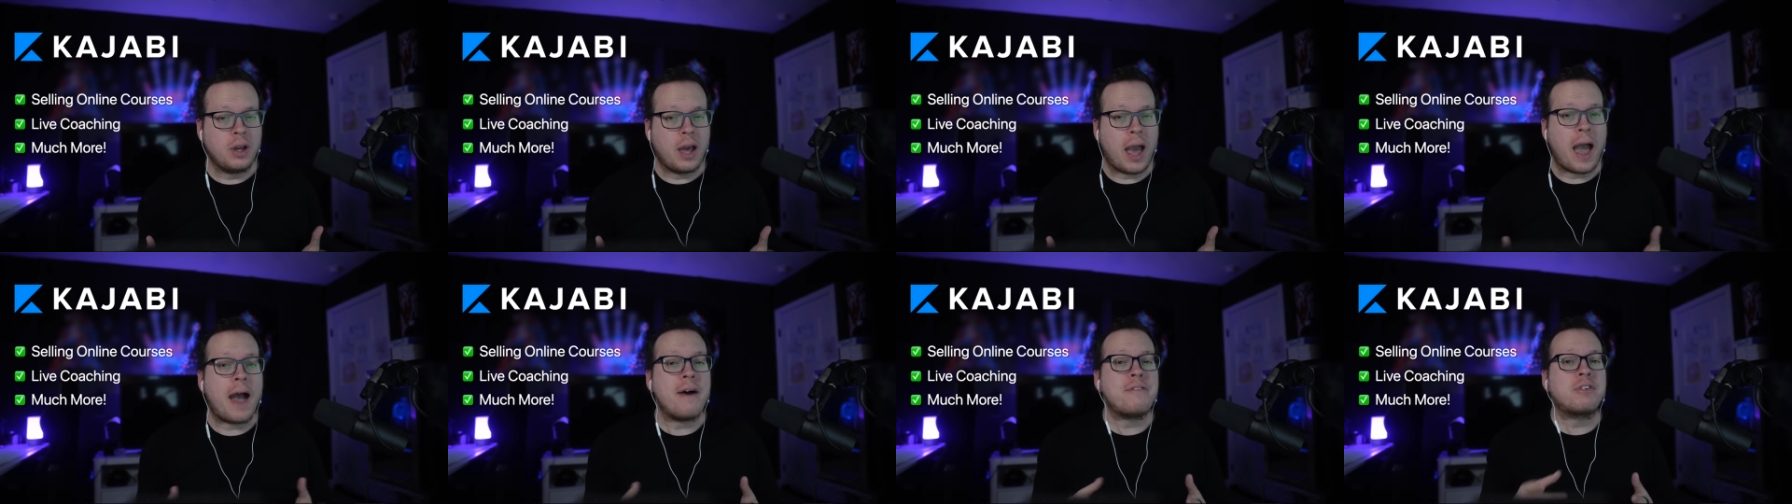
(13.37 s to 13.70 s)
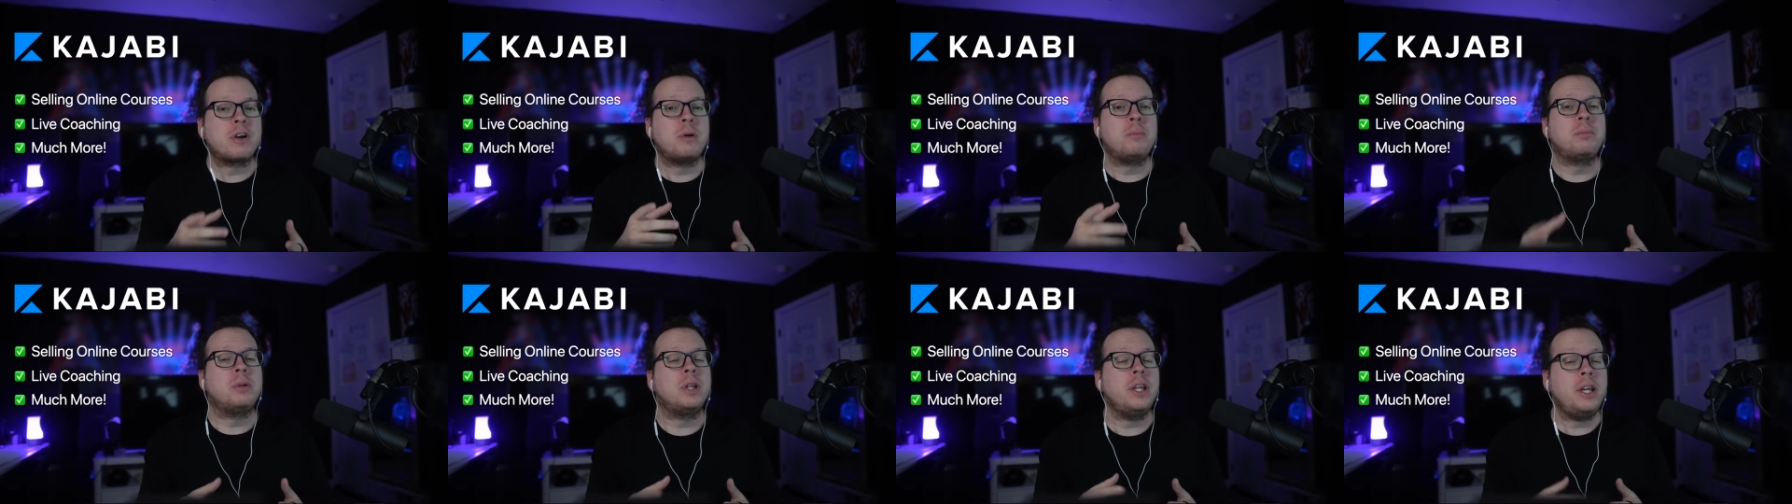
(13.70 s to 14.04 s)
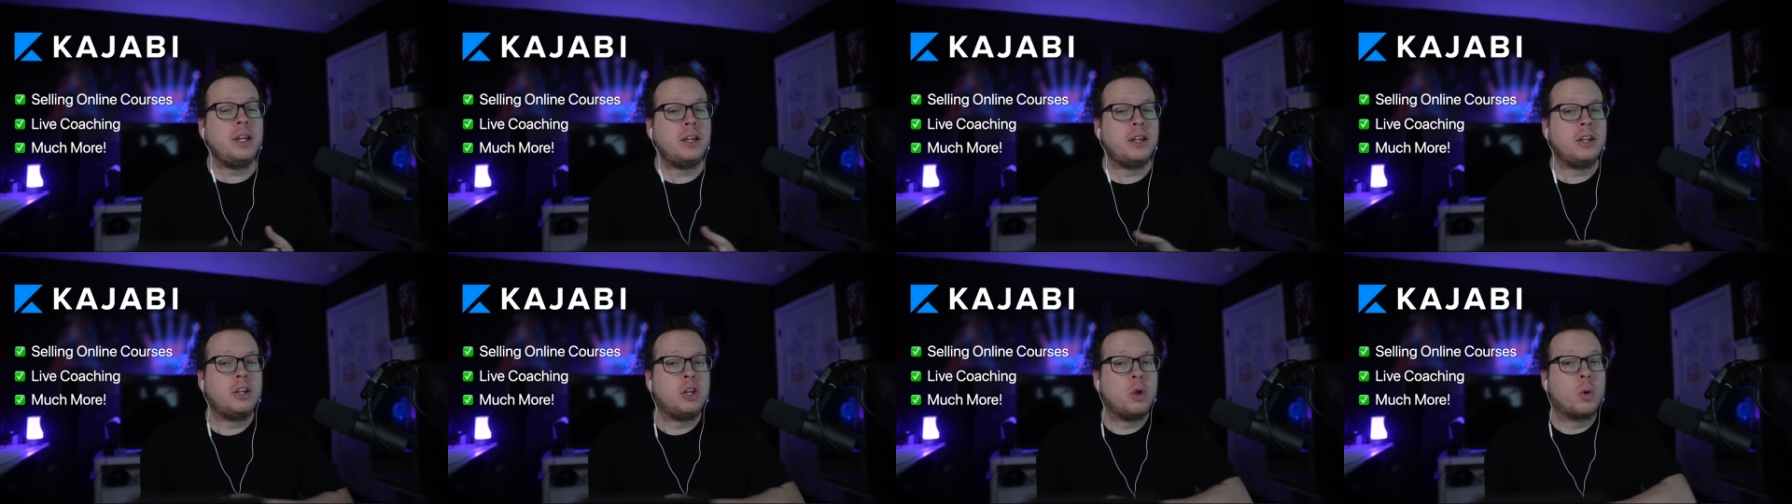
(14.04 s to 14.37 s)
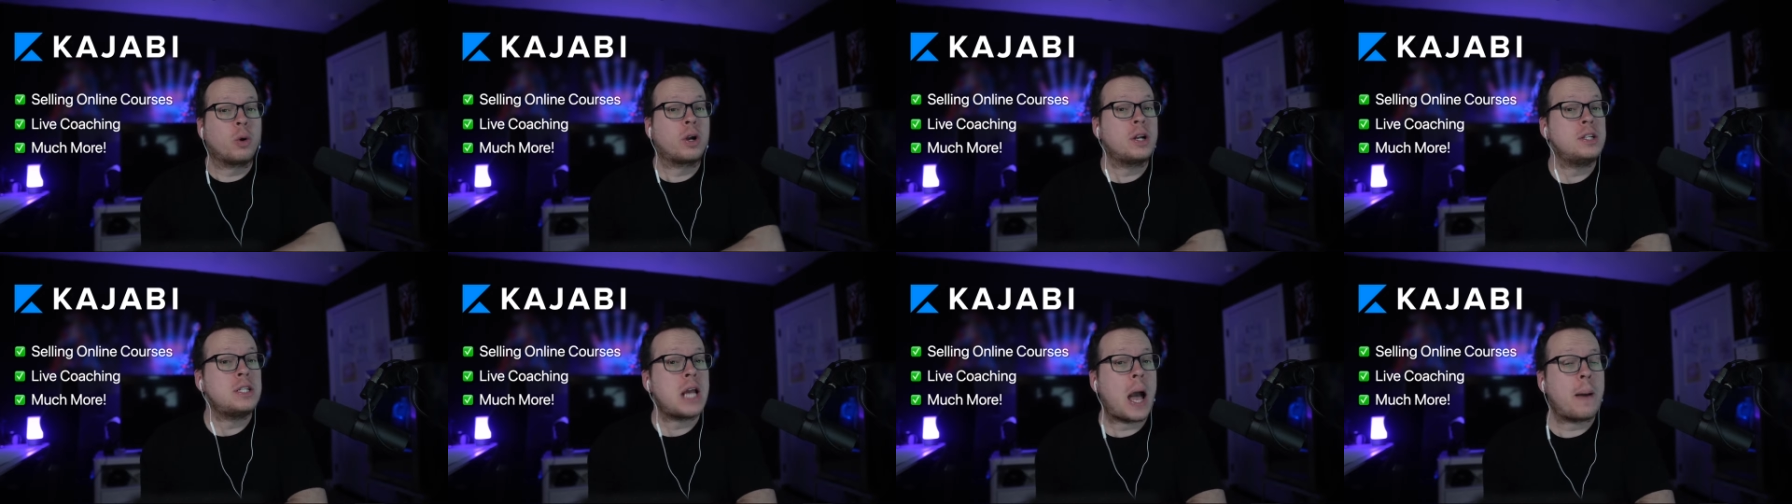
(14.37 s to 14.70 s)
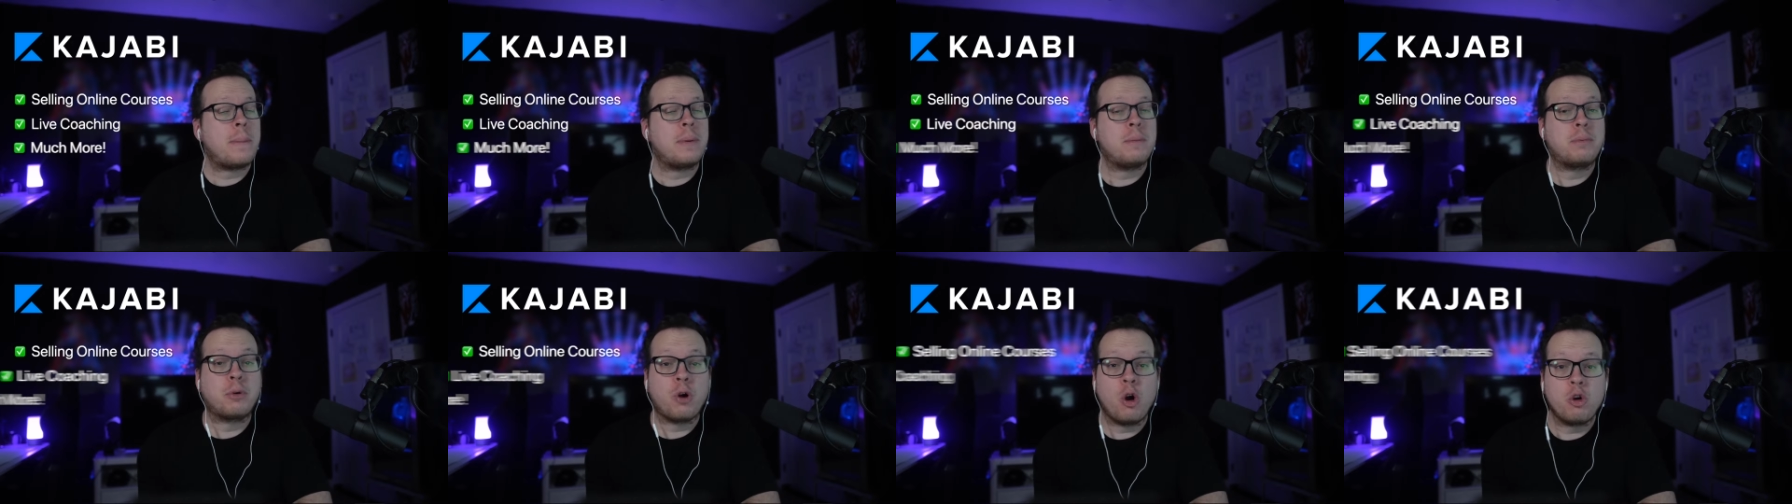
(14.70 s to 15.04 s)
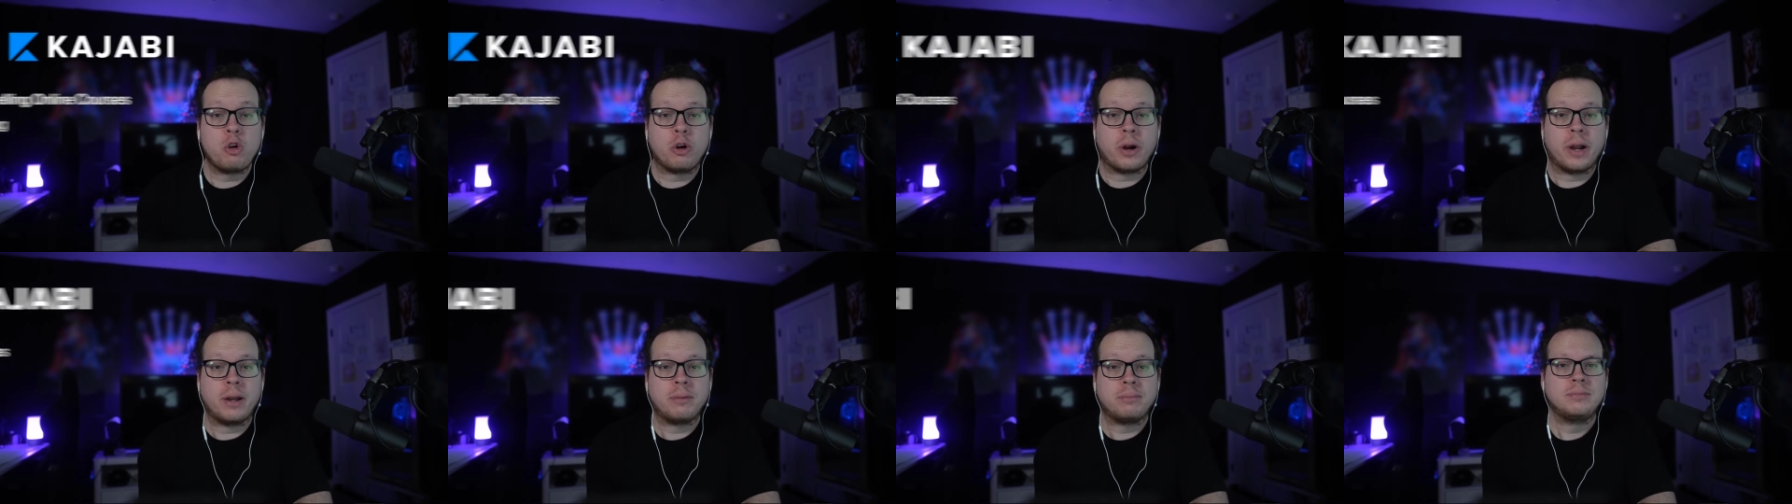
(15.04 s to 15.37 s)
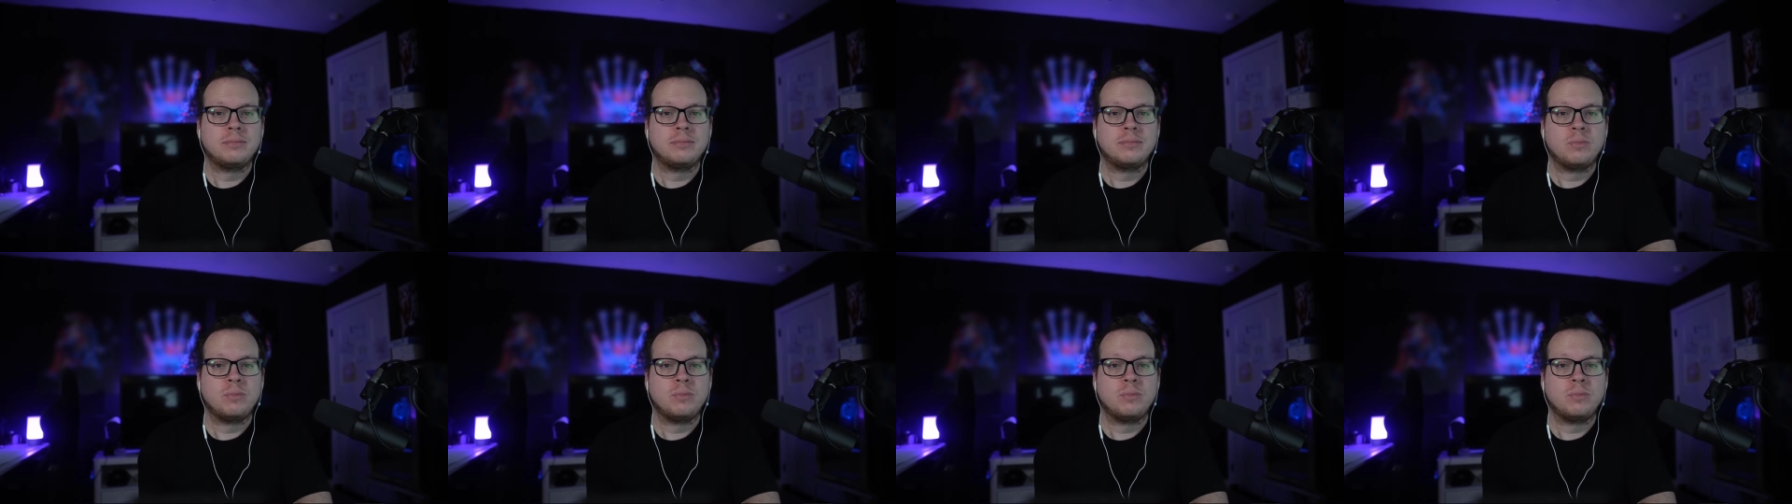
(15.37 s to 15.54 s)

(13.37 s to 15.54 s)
have completed your Kajabi program?